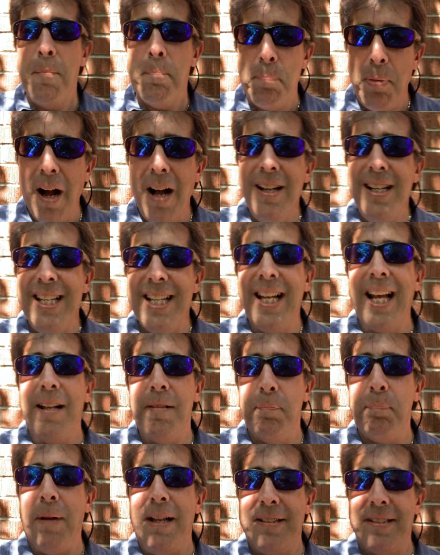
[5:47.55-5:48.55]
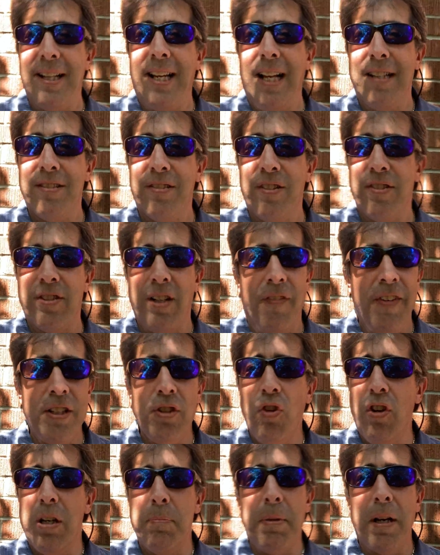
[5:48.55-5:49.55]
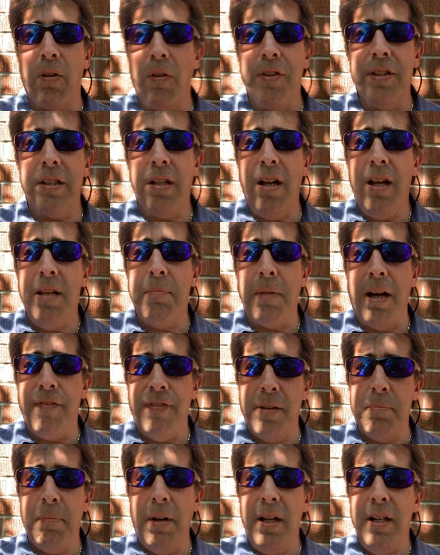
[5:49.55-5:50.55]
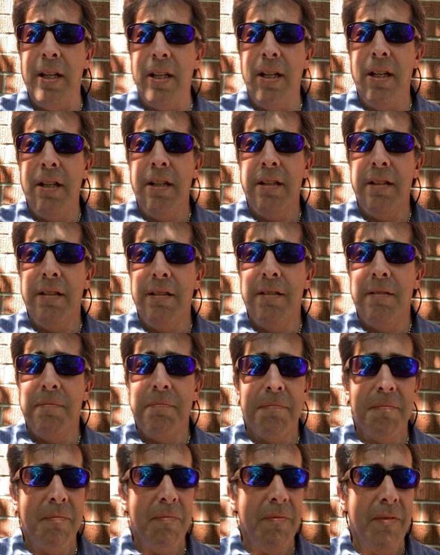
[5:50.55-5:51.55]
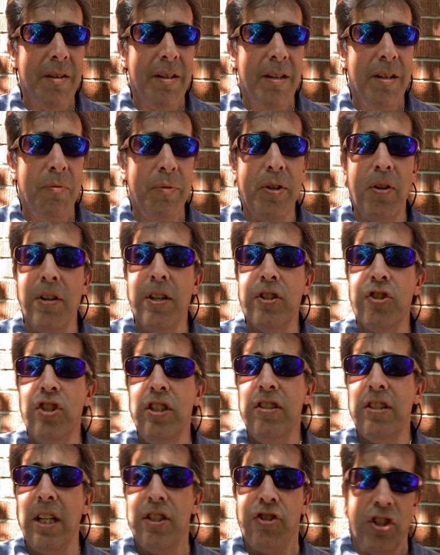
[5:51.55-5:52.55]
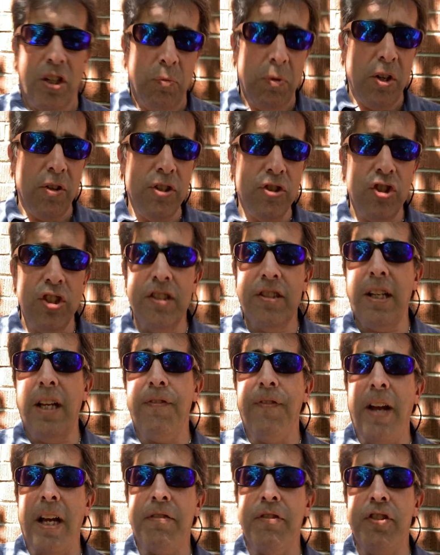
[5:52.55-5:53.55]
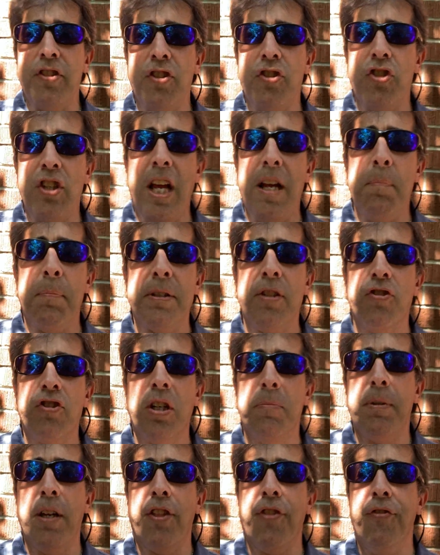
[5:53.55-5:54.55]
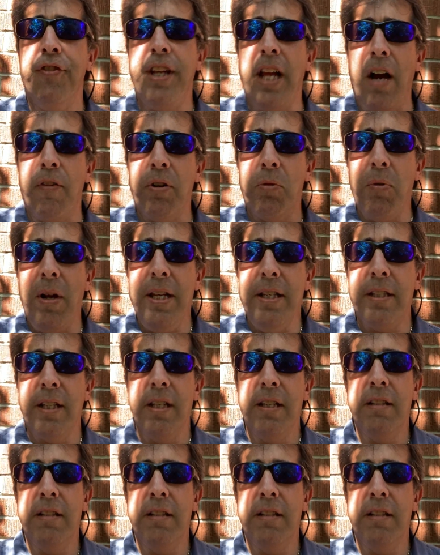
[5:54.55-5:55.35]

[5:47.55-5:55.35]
Bonnie bets against herself. I talk about it all the time, my friend Bonnie. We go to the Cheesecake. She said, I want to go to the Cheesecake Factory. She says, yeah, but there's going to be a 3-hour wait.